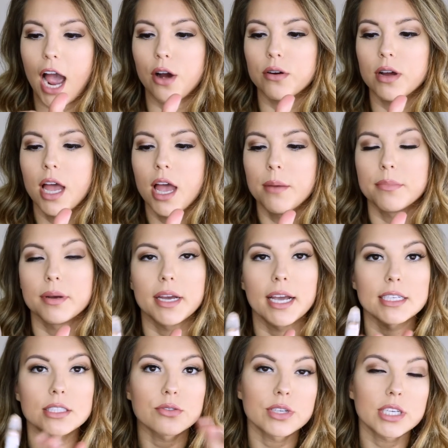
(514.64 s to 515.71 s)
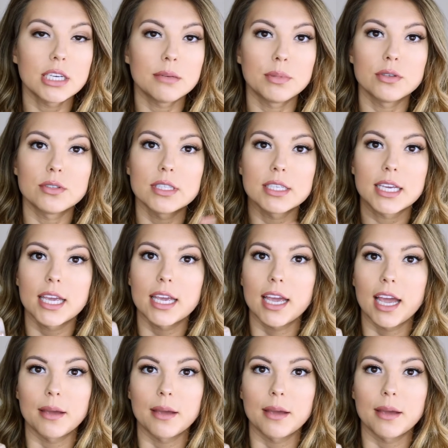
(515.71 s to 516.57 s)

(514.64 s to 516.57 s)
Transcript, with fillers: out, but I just want to keep using it.